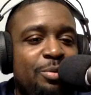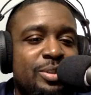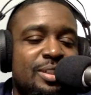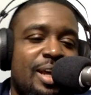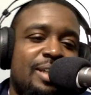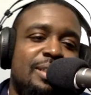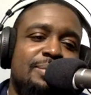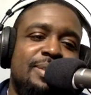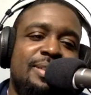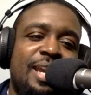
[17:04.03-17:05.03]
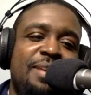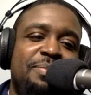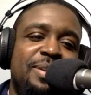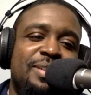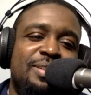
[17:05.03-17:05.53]
was like some
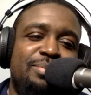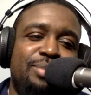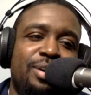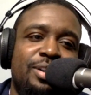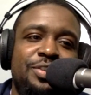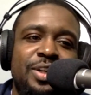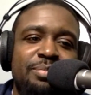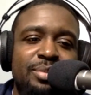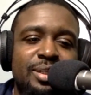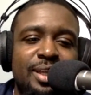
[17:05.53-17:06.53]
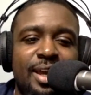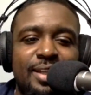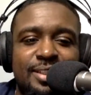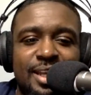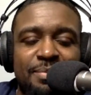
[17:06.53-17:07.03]
statement, some Broad Street bully ass
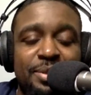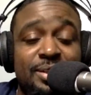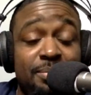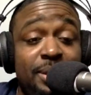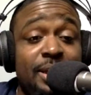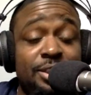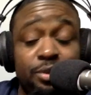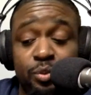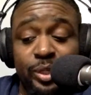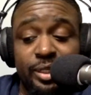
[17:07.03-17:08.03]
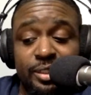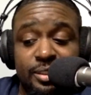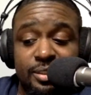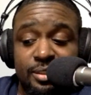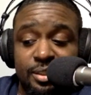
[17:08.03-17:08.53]
statement. To me, that shows weakness.
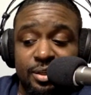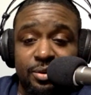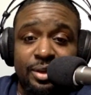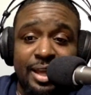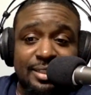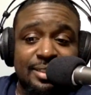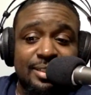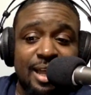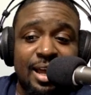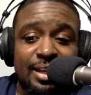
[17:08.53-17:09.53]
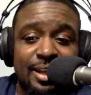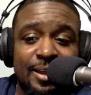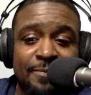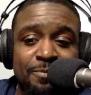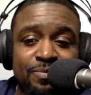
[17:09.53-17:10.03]
That's a sign that
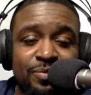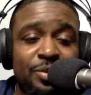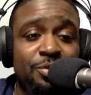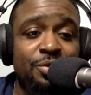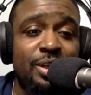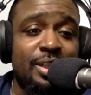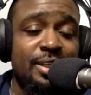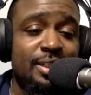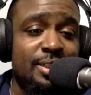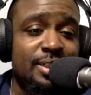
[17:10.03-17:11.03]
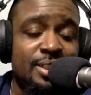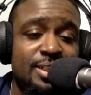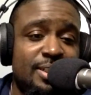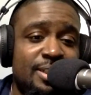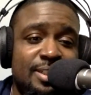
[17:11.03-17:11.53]
you really
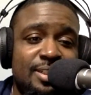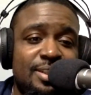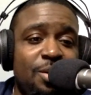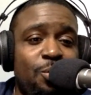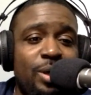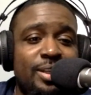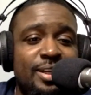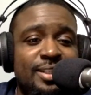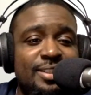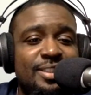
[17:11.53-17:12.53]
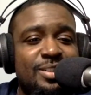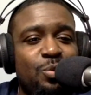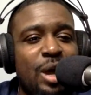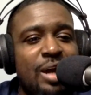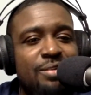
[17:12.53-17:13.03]
don't want nothing. Because
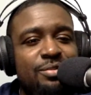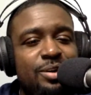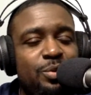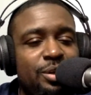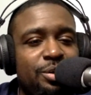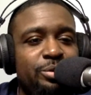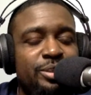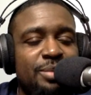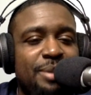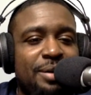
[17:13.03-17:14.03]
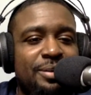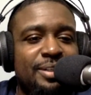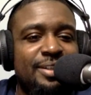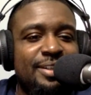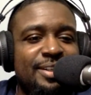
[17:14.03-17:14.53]
why the fuck would a coach come out
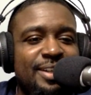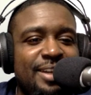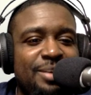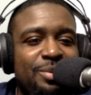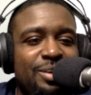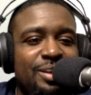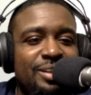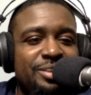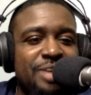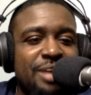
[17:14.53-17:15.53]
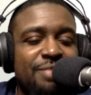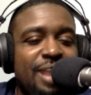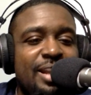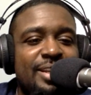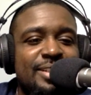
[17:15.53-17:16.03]
and try to
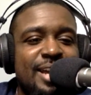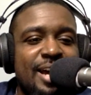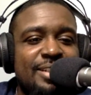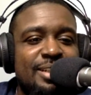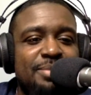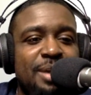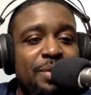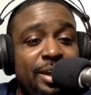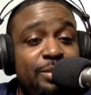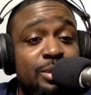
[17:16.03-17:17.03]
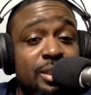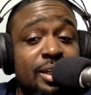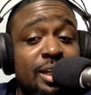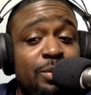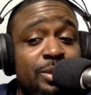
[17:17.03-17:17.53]
rally his guys up that way? He was
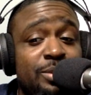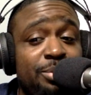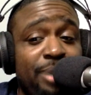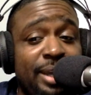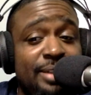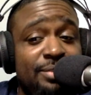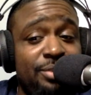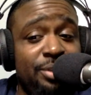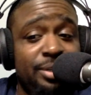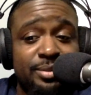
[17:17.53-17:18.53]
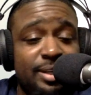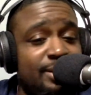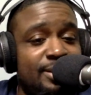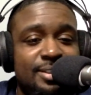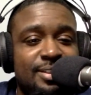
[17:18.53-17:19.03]
looking at what's on the practice field and he was like,
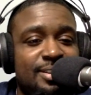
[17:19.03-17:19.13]
this